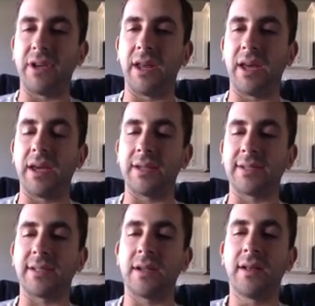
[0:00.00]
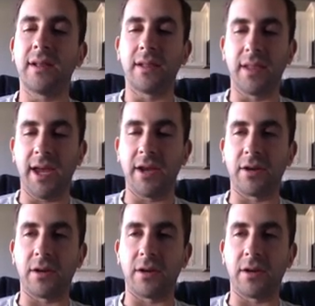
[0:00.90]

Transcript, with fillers: days later.